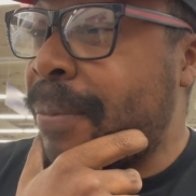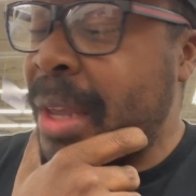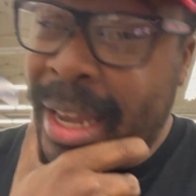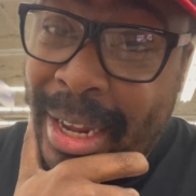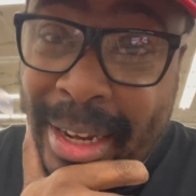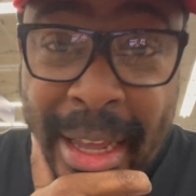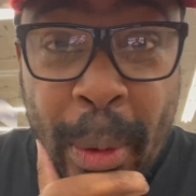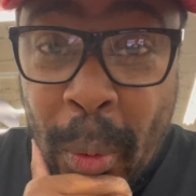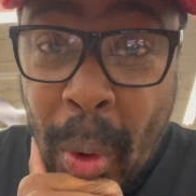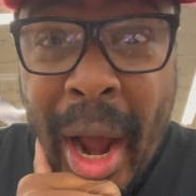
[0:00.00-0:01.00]
in a
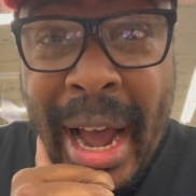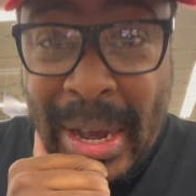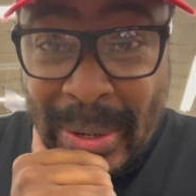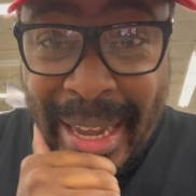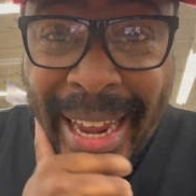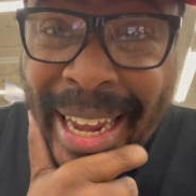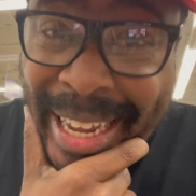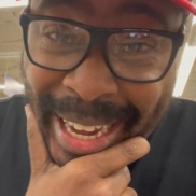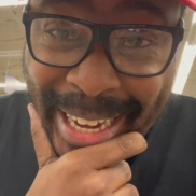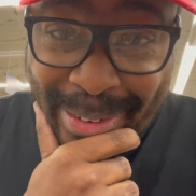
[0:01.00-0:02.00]
while at
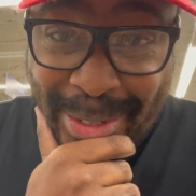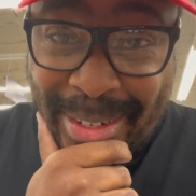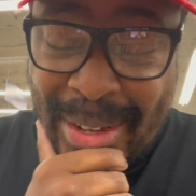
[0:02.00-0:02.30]
games.